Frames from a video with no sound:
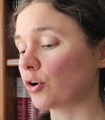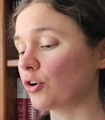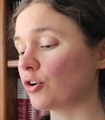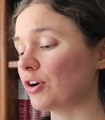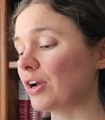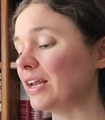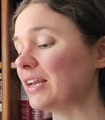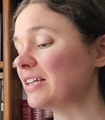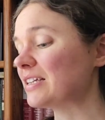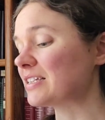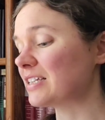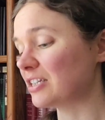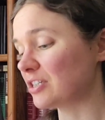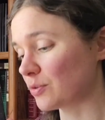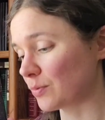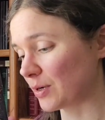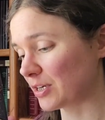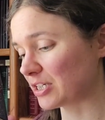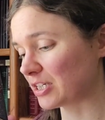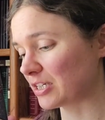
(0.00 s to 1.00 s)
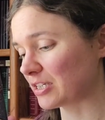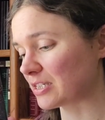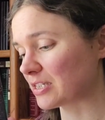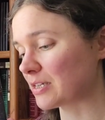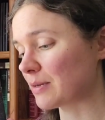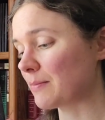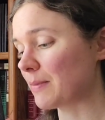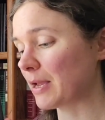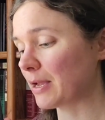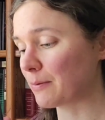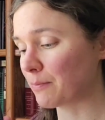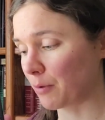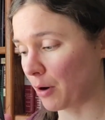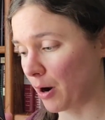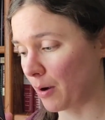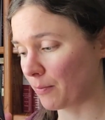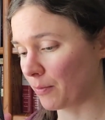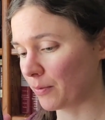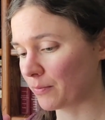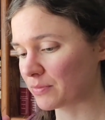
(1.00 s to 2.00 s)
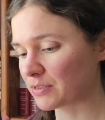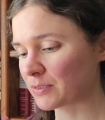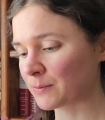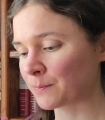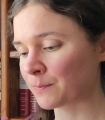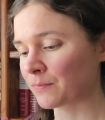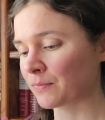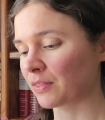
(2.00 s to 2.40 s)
created situations to make problems.